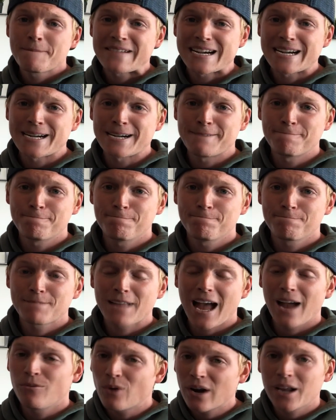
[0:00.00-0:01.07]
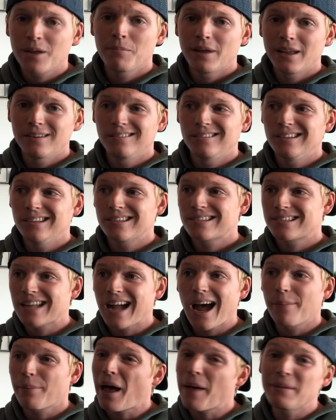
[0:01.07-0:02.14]
I'd recommend you
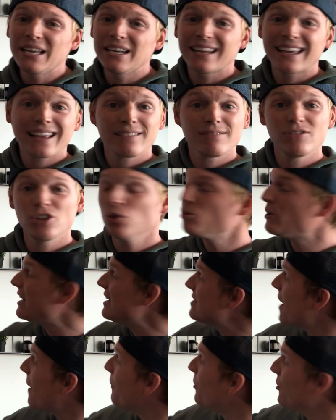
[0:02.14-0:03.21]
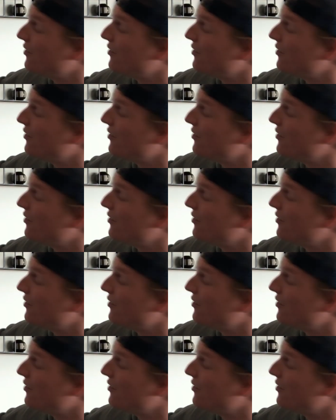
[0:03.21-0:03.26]
stop. You can double